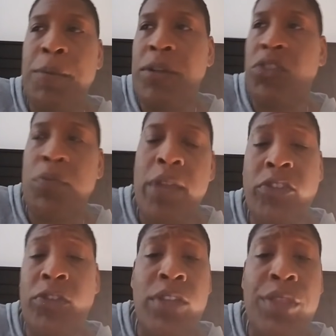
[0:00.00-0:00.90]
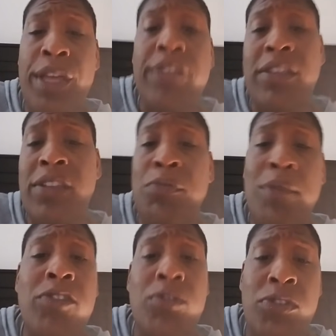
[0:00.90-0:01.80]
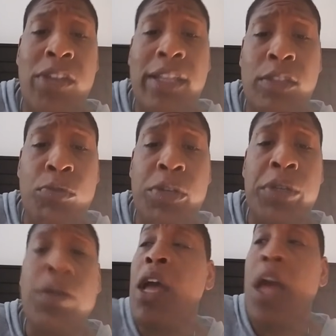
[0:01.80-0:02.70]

up in this matrix that thinks that this matrix is exactly real.